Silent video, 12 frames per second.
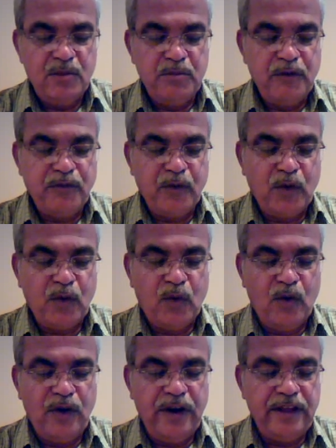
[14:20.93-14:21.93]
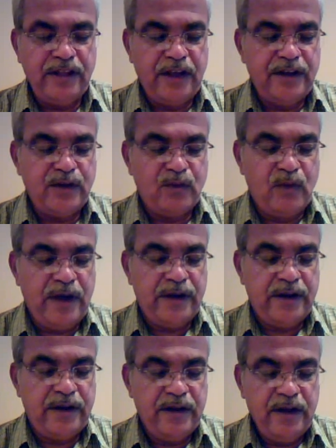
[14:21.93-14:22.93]
before holding the
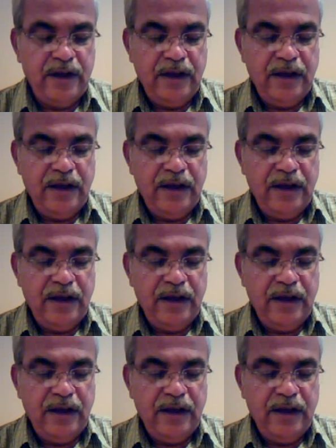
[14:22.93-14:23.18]
inquiry,